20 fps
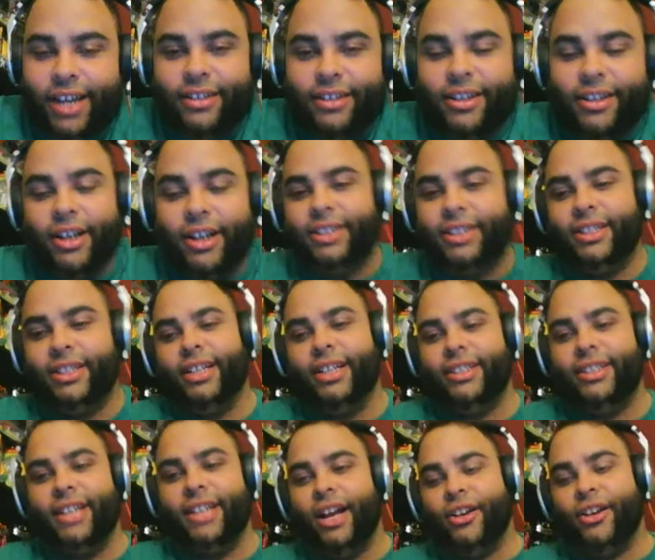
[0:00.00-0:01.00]
no,
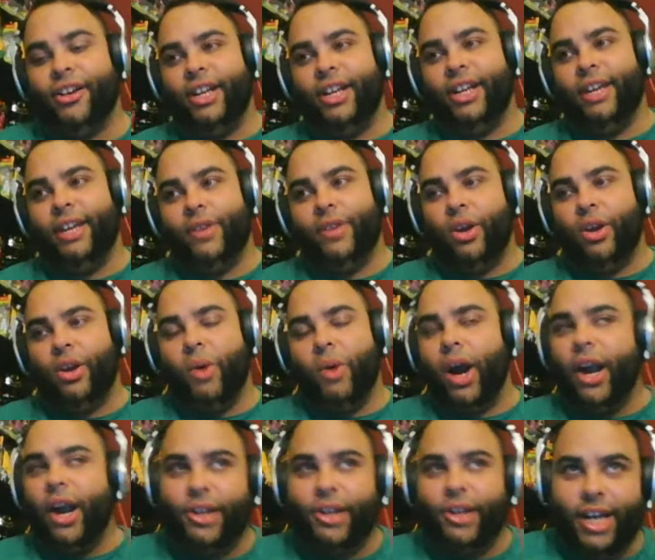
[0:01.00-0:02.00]
it's not good even on a
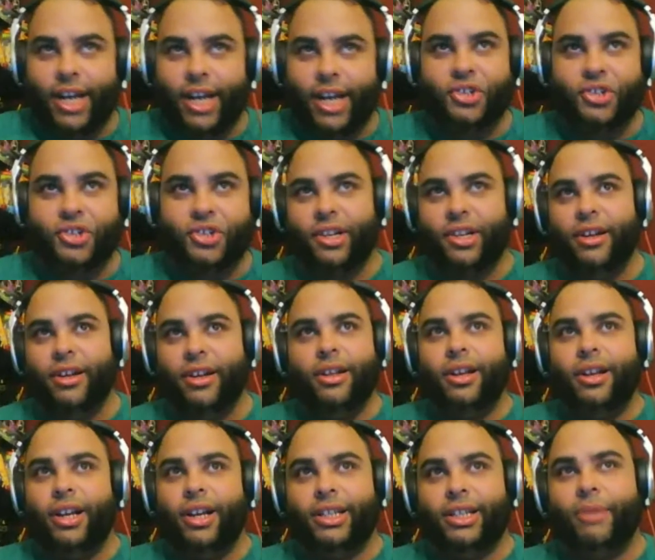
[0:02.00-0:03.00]
wired connection,
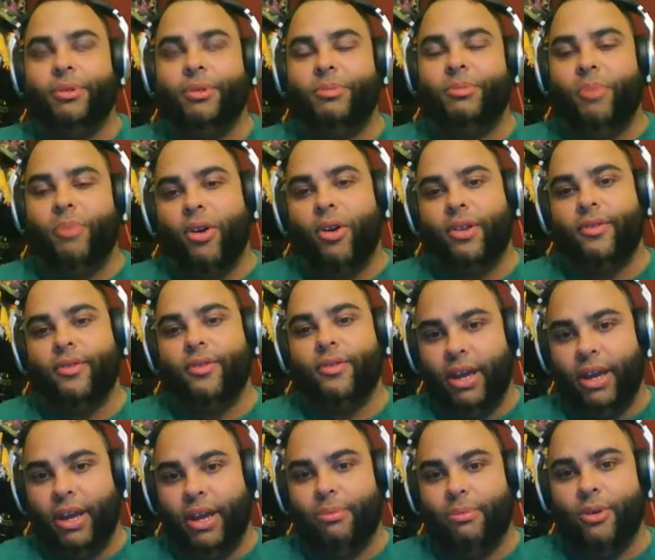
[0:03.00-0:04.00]
because I was part of the
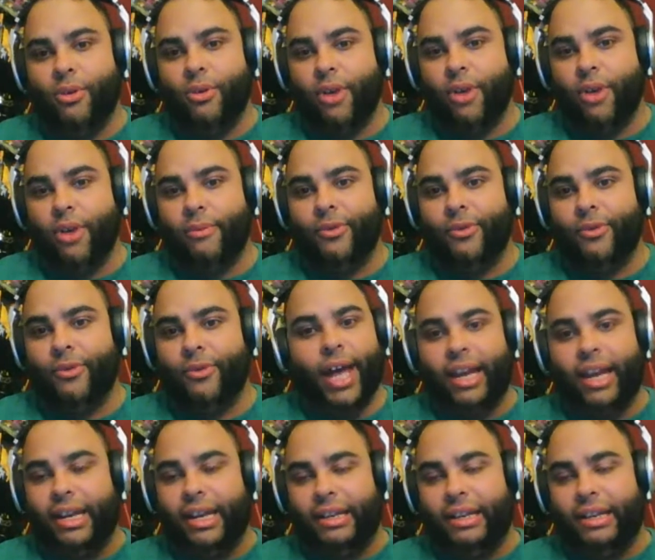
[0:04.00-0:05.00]
beta program for
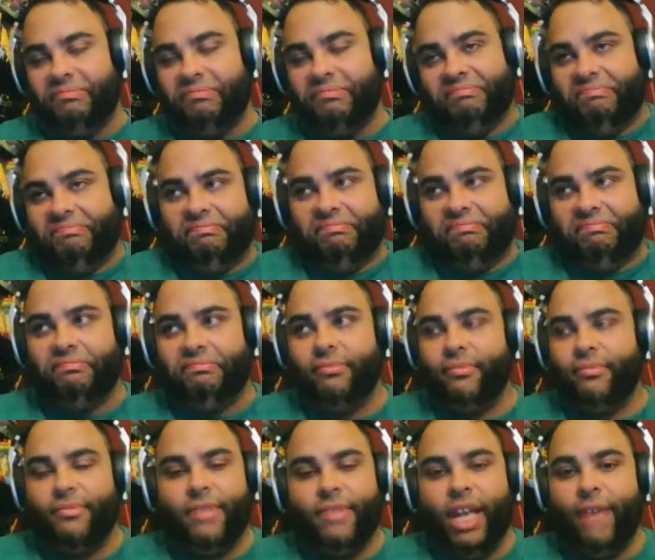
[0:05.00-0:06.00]
that, and
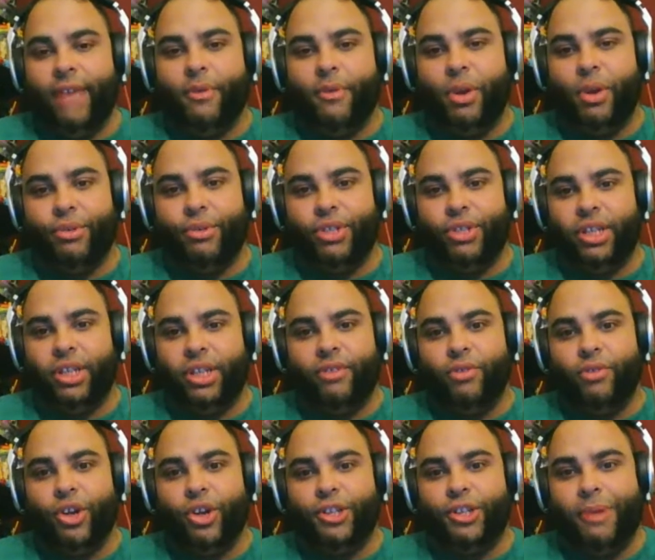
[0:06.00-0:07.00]
even when it was
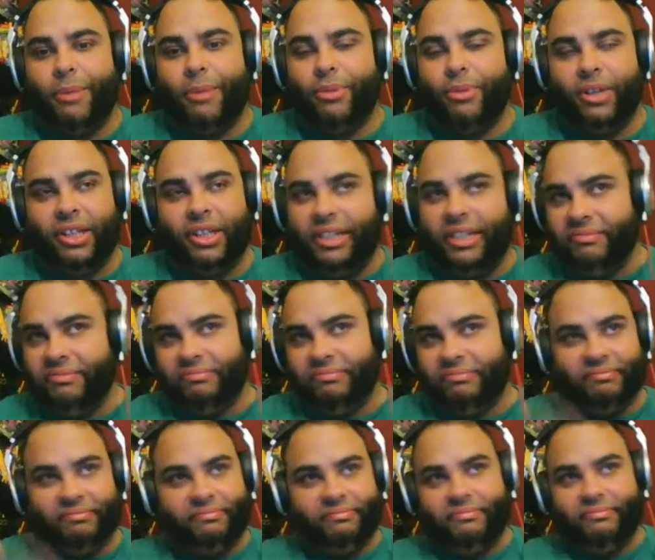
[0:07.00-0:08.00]
launched publicly,
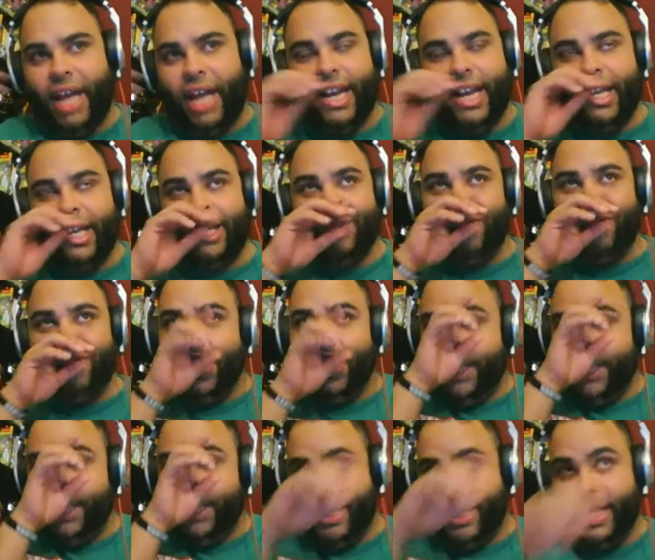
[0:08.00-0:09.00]
I didn't really
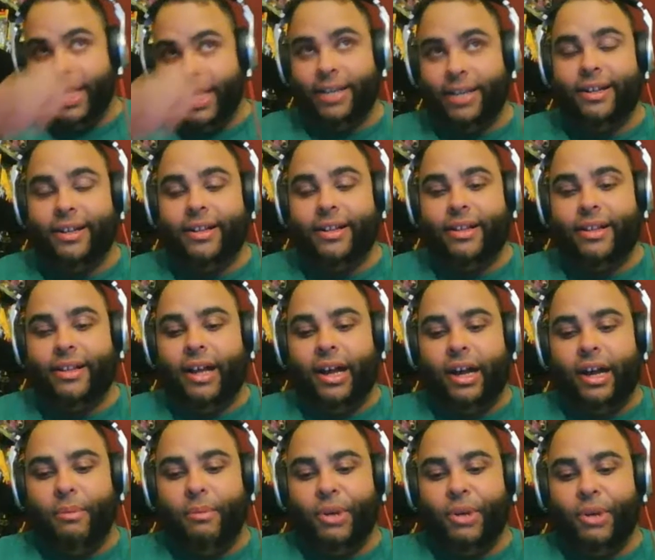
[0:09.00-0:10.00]
see
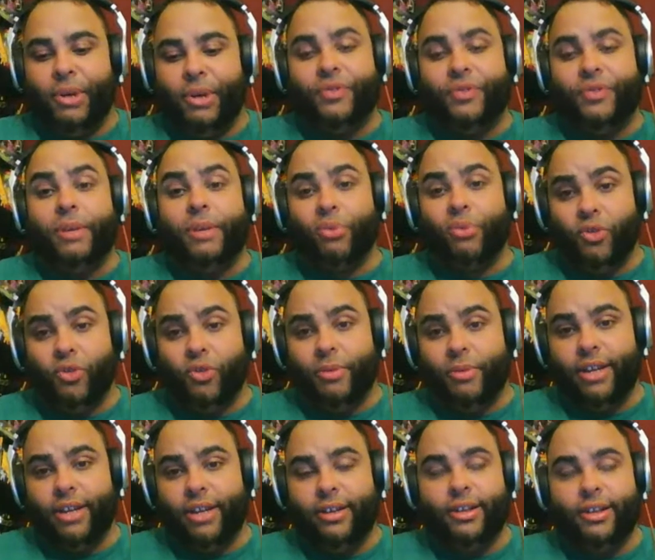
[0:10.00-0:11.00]
much of an improvement.